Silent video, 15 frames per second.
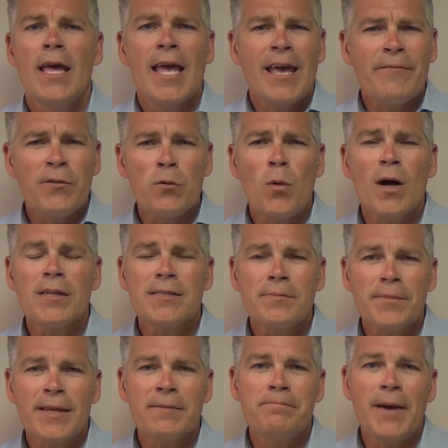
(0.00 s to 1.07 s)
If you want
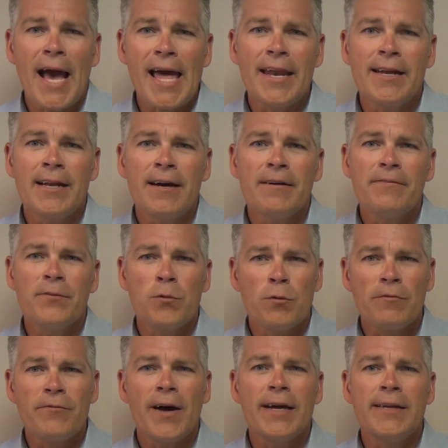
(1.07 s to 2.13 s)
something bad enough, you will
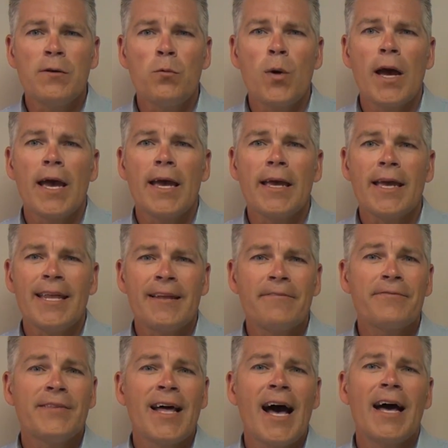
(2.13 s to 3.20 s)
find a way, and
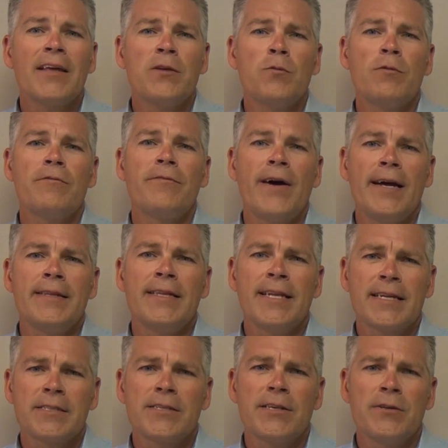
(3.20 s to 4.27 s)
if not, you will find an
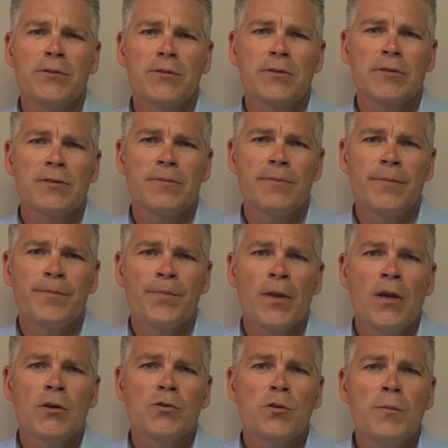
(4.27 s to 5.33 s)
excuse.
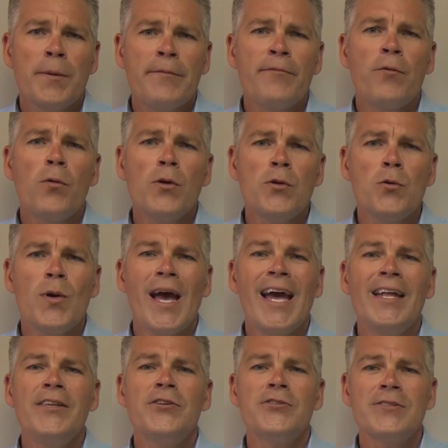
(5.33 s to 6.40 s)
So before you
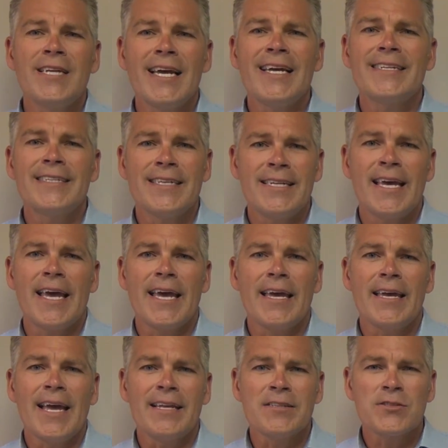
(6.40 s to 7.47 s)
end your day
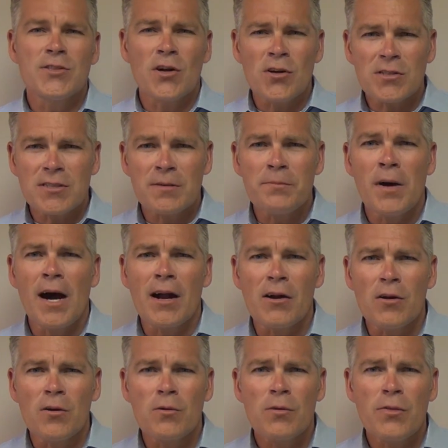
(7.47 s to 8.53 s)
today and start
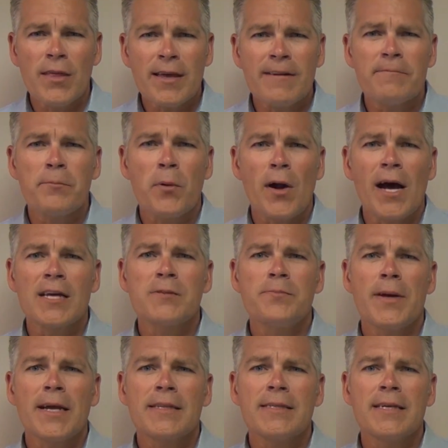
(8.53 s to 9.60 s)
tomorrow, think of
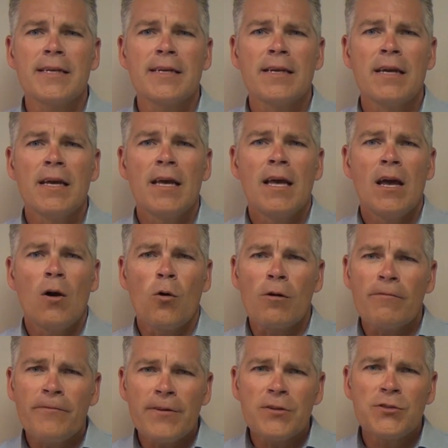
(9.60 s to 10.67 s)
prospecting or
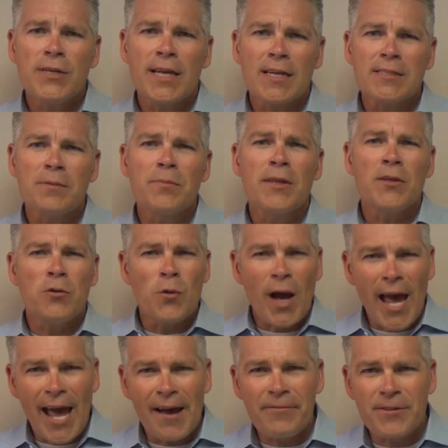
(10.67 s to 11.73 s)
fishing as something you
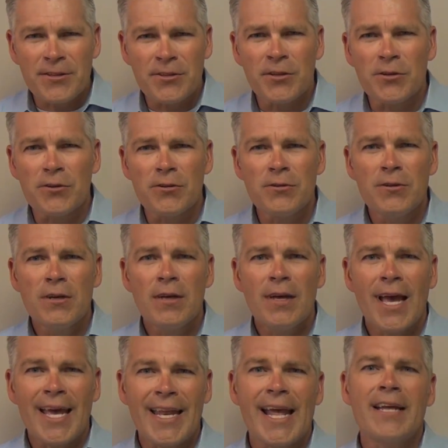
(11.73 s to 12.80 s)
have to do,
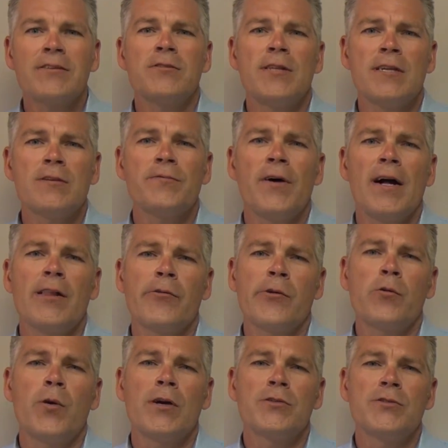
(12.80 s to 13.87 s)
and answer these following
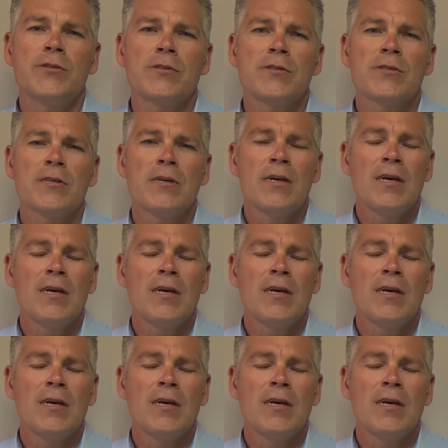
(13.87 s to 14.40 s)
questions.